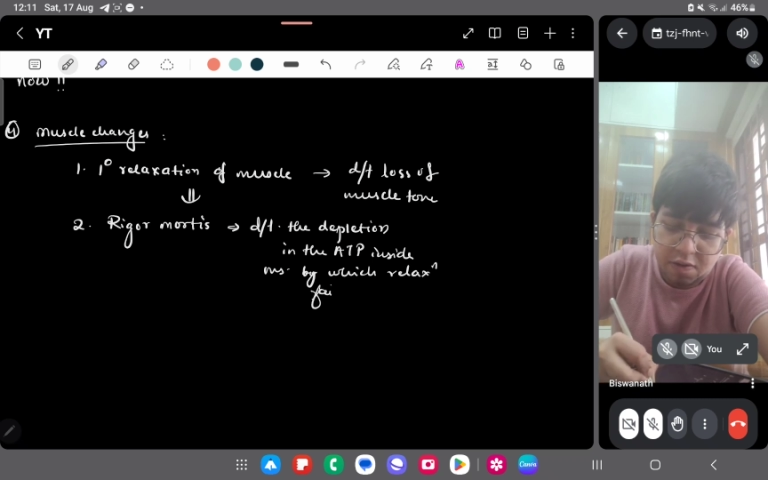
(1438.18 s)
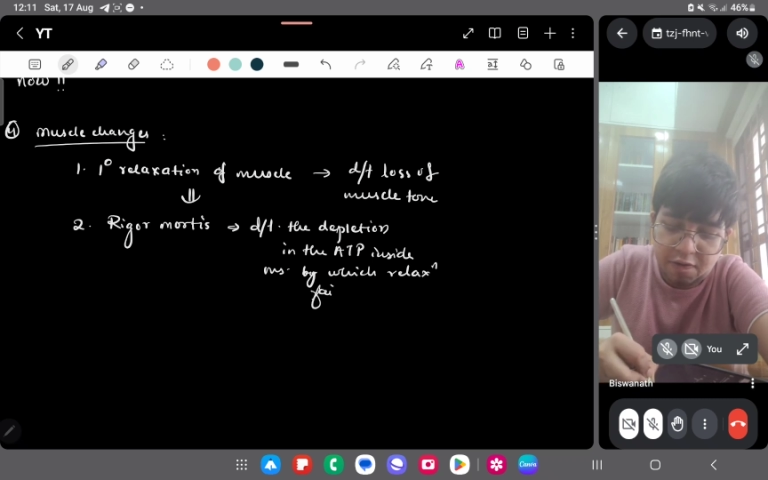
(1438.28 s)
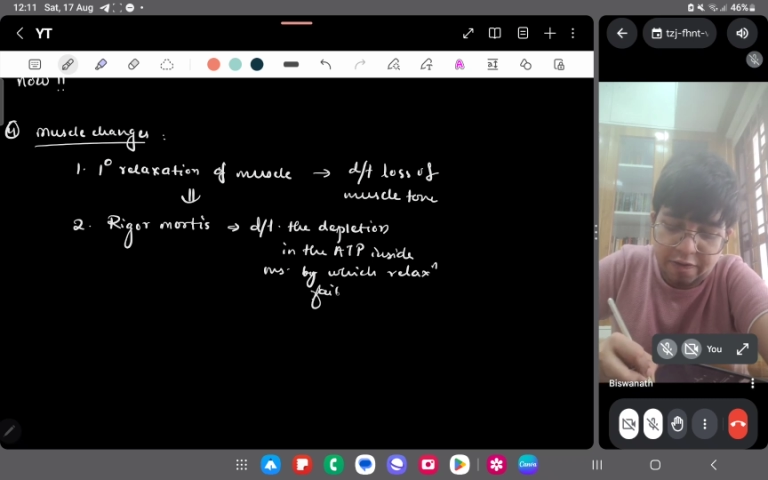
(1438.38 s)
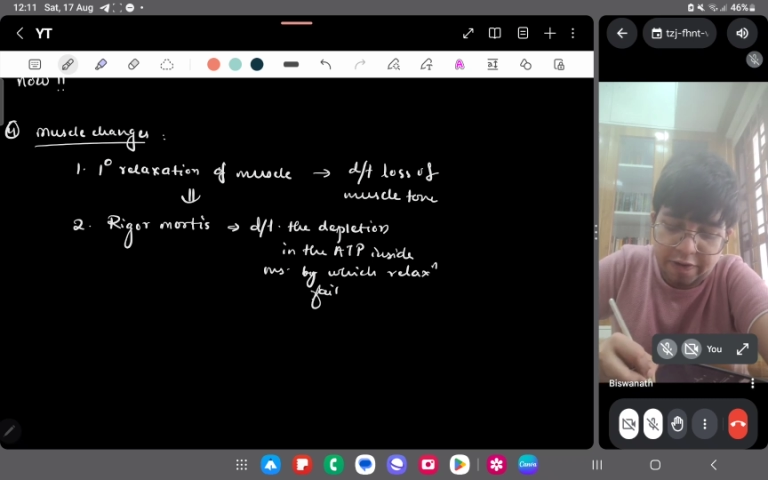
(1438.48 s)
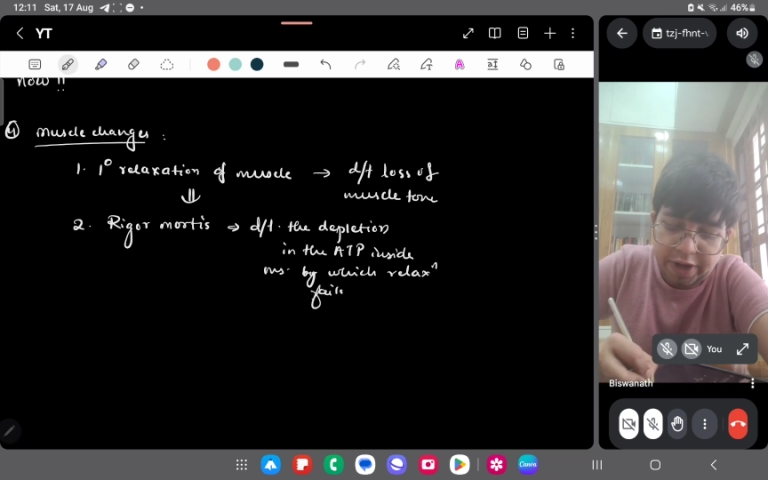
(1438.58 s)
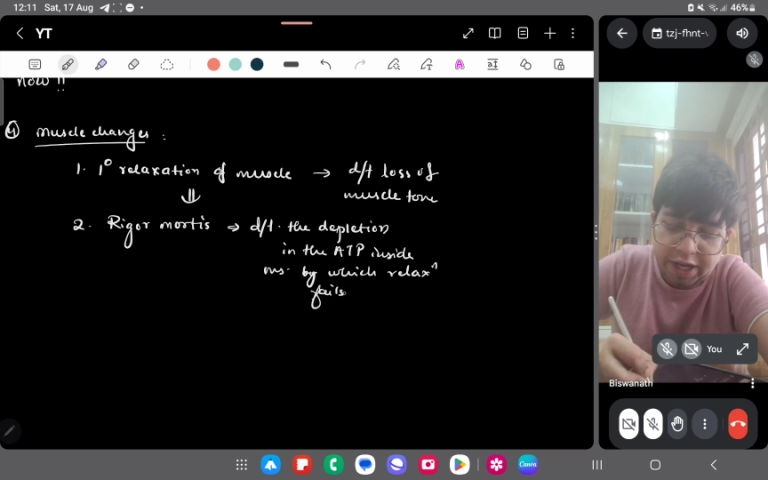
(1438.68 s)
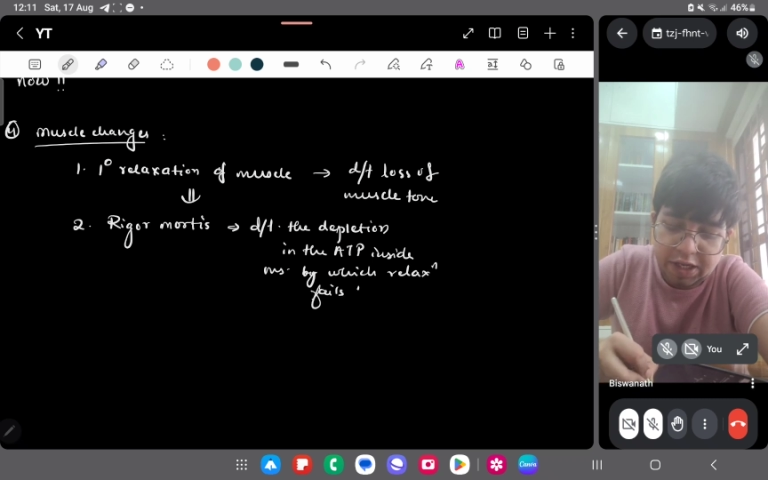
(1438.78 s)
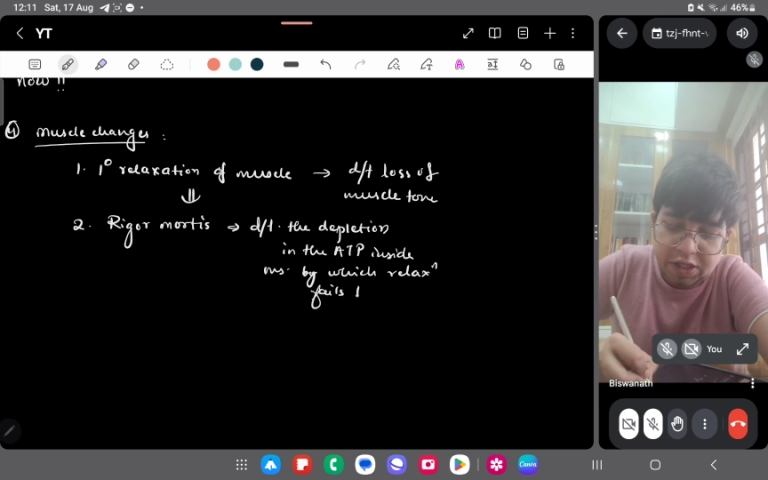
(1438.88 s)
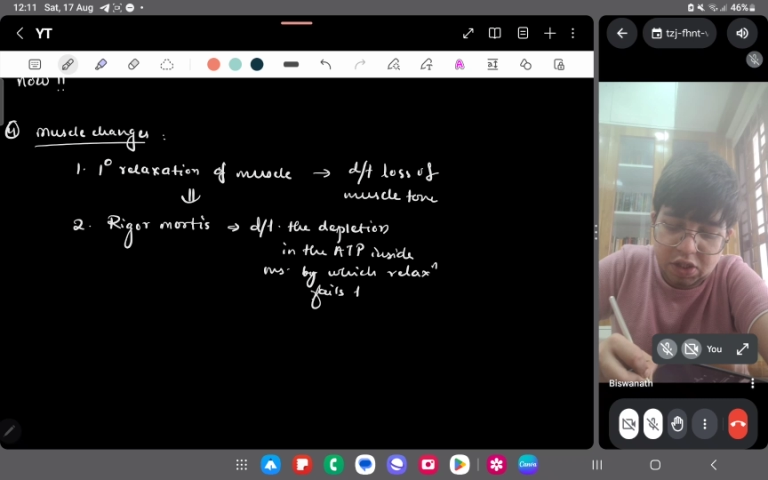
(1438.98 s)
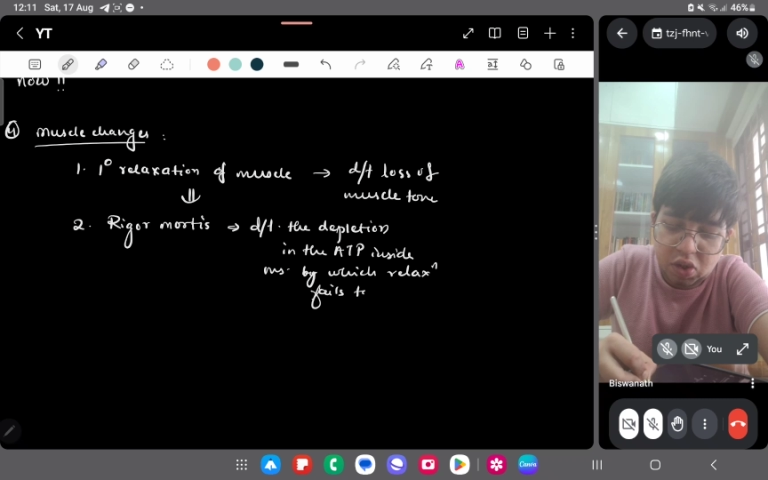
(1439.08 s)

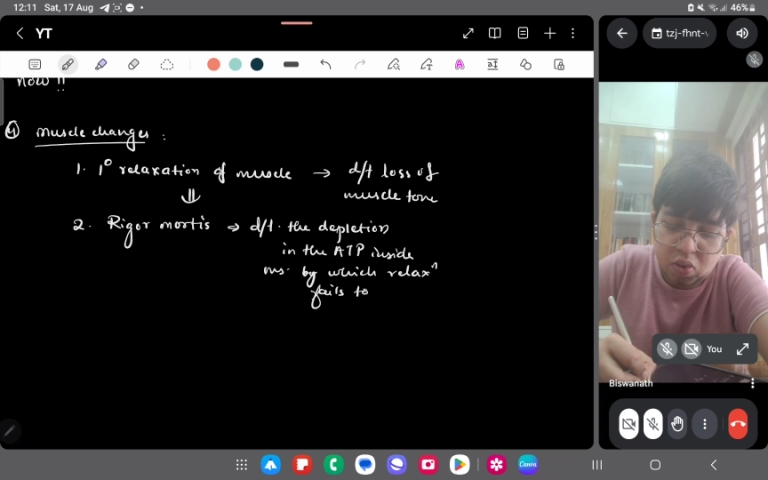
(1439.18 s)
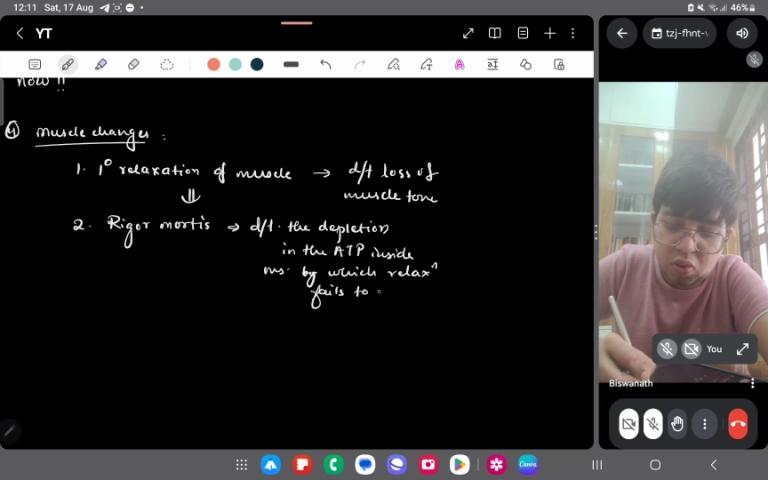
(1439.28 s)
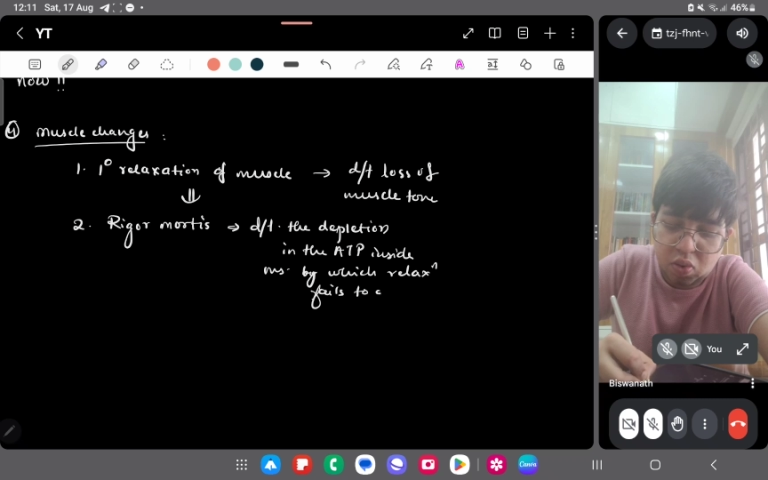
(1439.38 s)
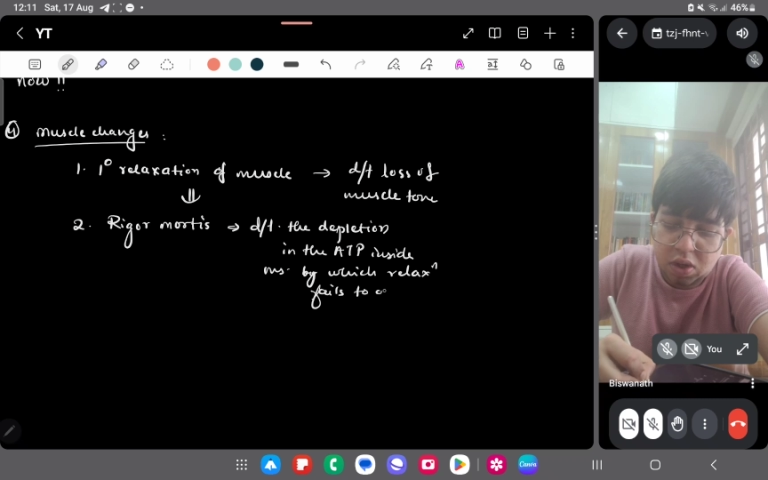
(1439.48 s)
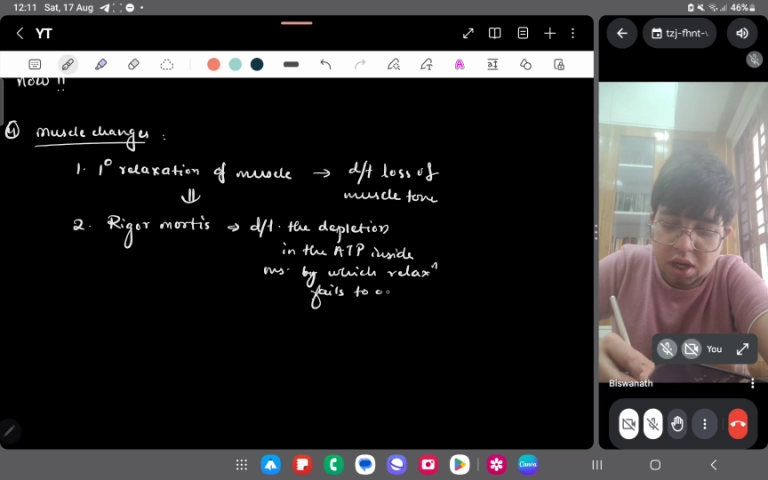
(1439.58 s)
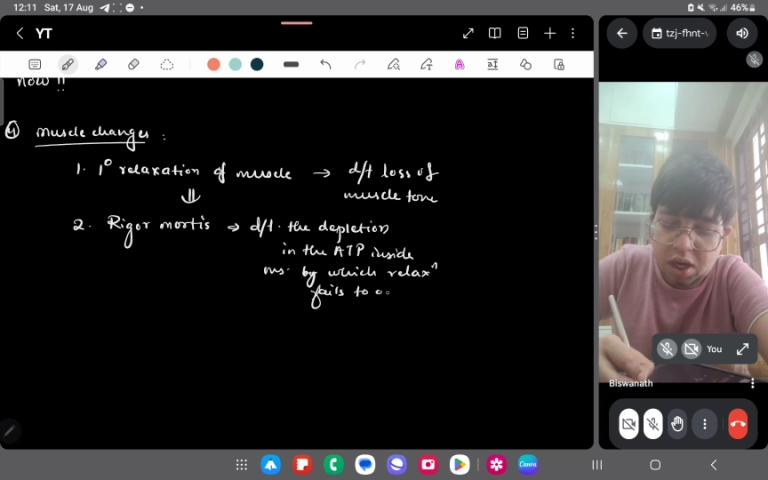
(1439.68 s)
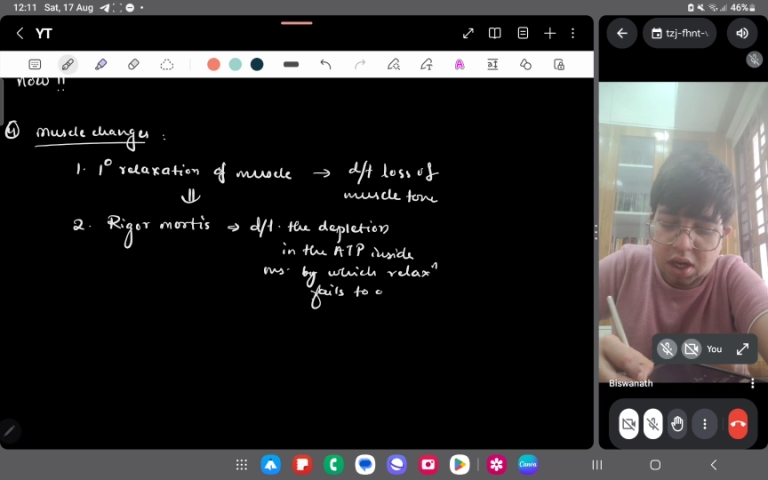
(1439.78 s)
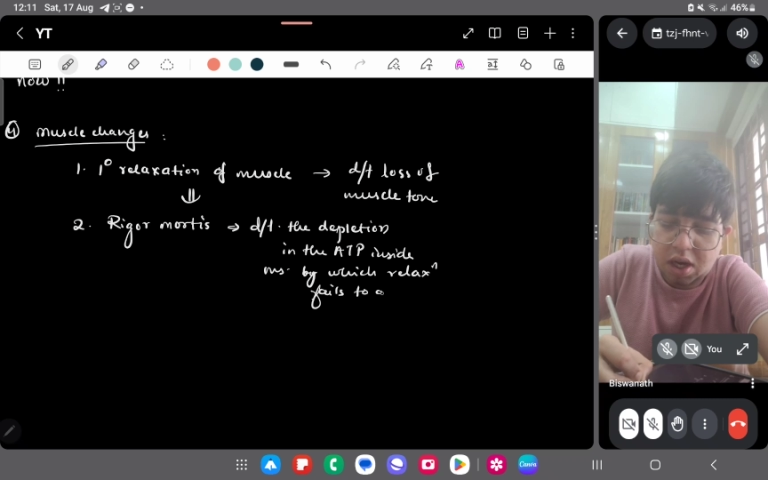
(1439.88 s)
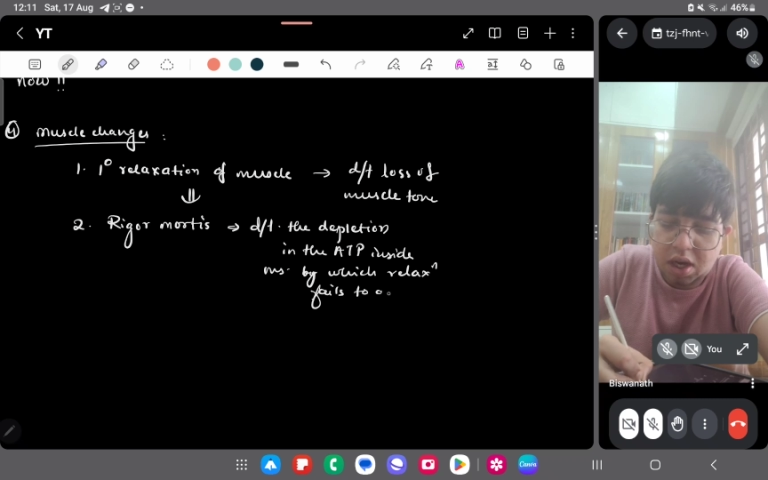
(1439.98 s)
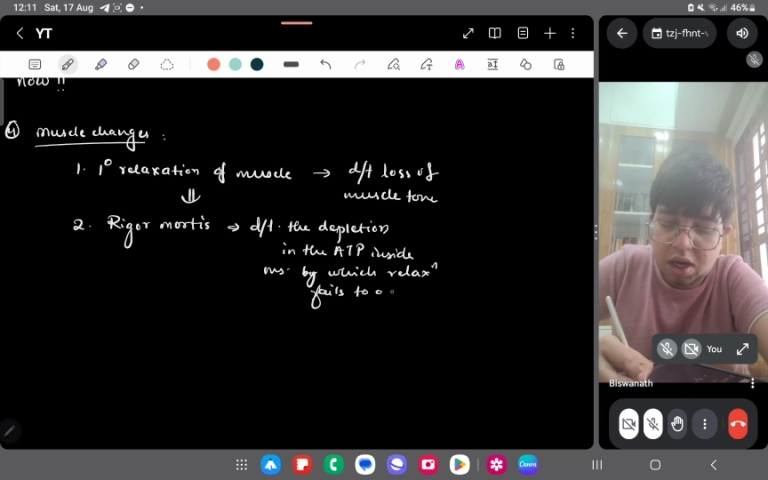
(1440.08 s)
fails to
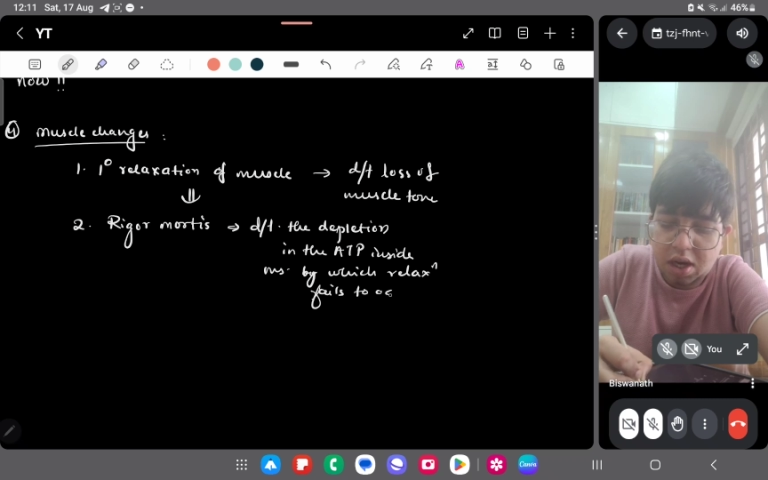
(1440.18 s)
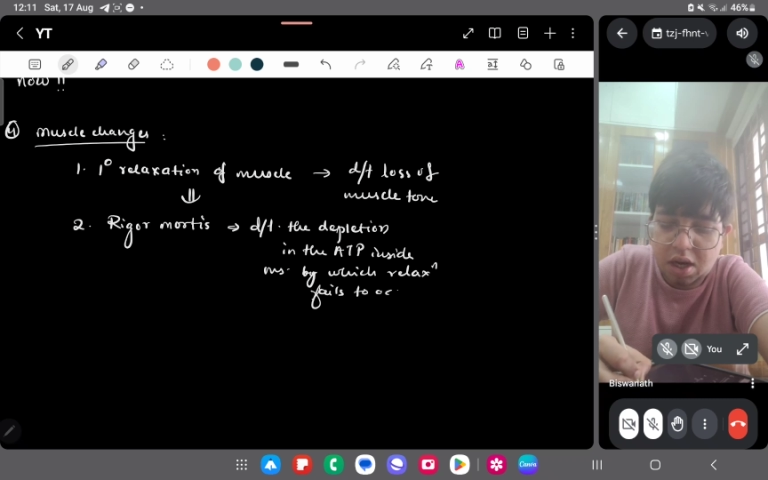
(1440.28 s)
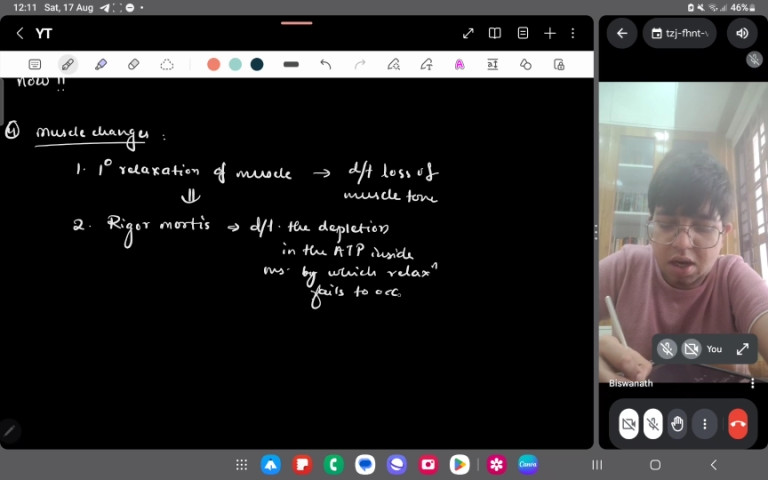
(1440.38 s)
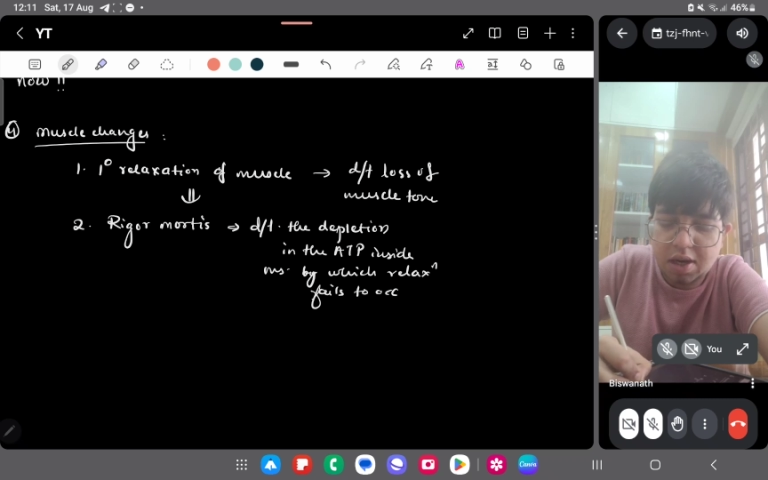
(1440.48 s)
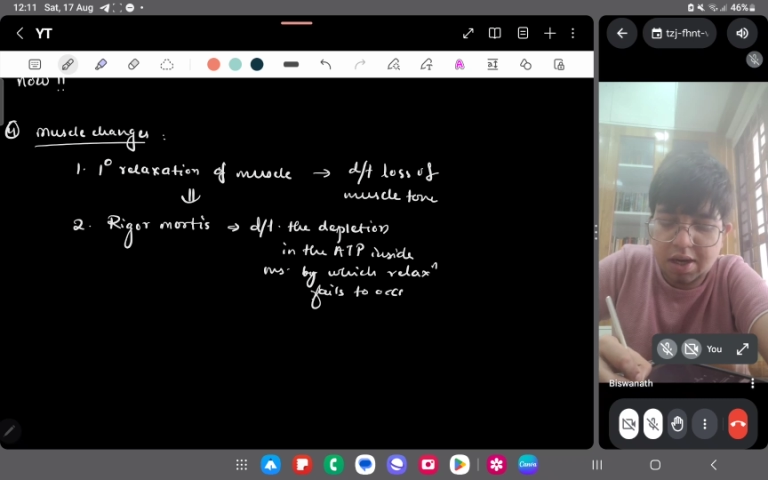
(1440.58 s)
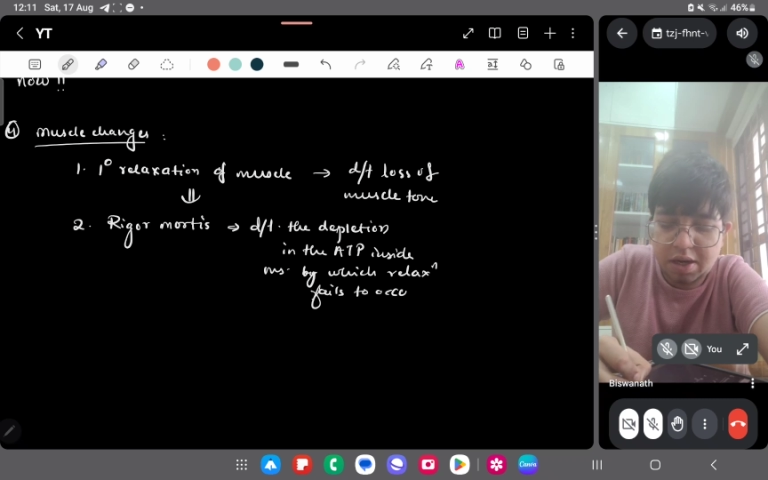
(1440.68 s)
occur.